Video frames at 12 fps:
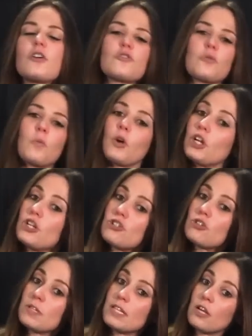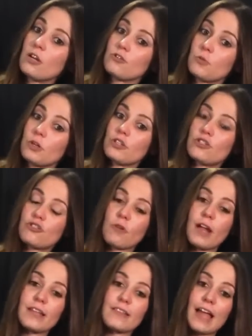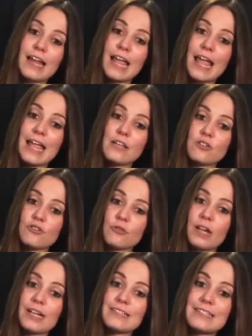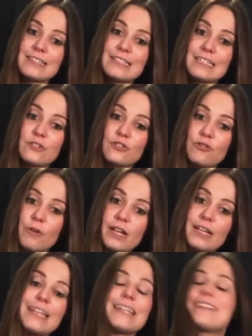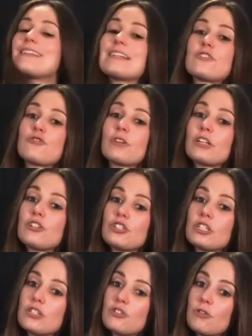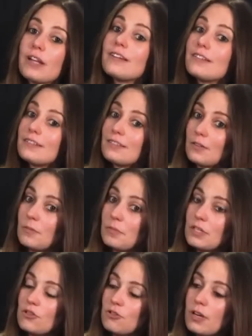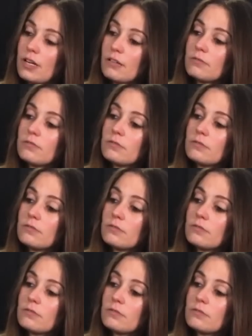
So what we're going to do here is we're going to strike that A string to D string, D string to G string to the B string.